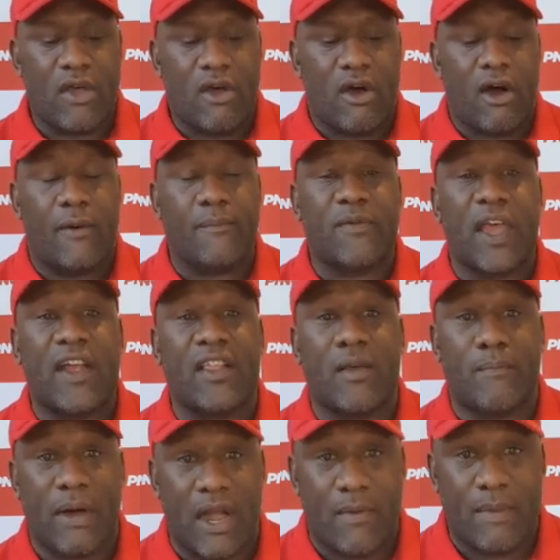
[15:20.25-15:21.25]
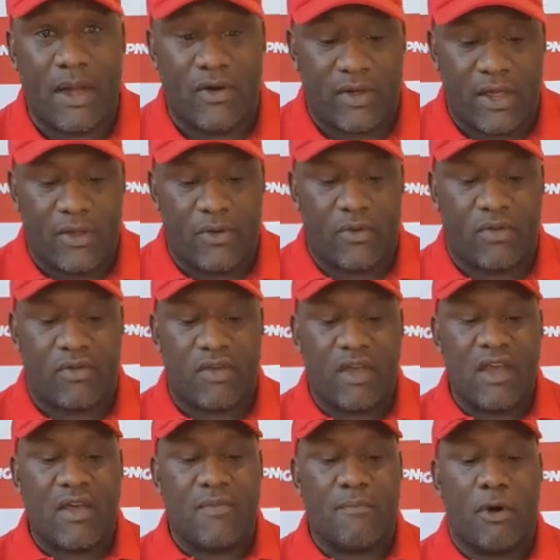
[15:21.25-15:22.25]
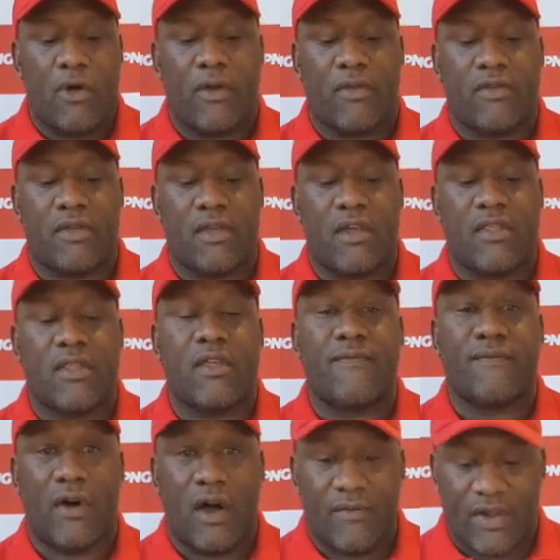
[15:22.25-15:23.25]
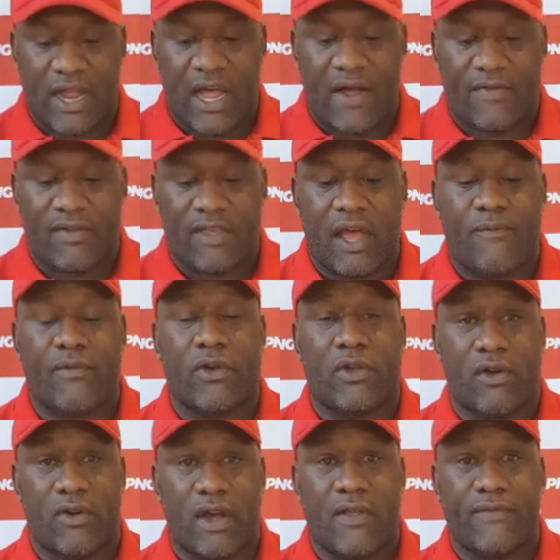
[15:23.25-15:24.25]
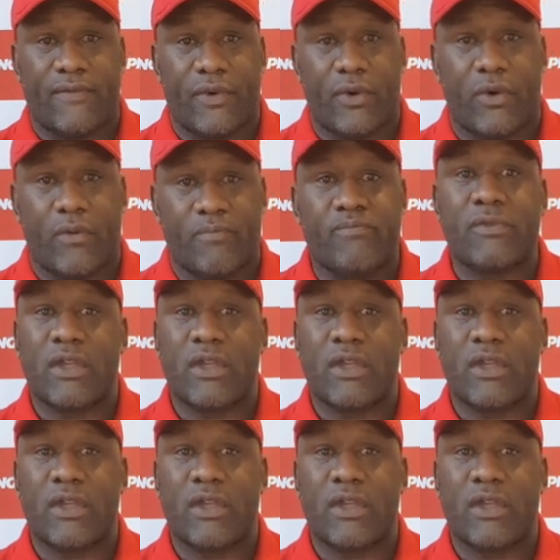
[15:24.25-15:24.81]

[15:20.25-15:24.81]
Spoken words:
I'm taking the Parramatta Eels minus the 5.5 start for $1.84.